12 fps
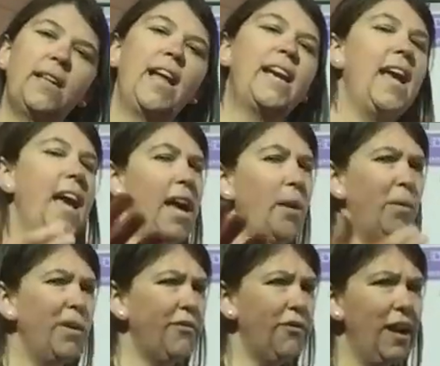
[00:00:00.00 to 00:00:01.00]
like, hey,
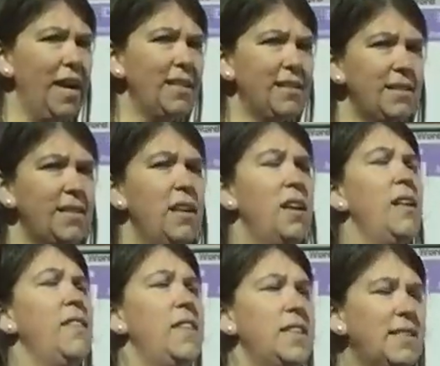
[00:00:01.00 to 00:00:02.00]
we're friends.
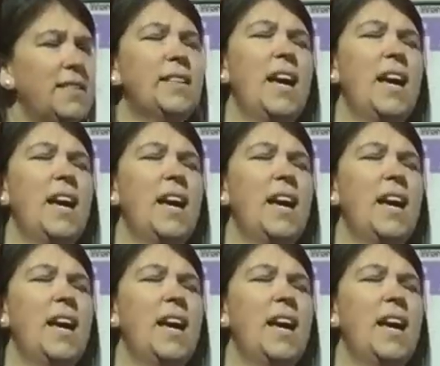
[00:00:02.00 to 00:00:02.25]
This is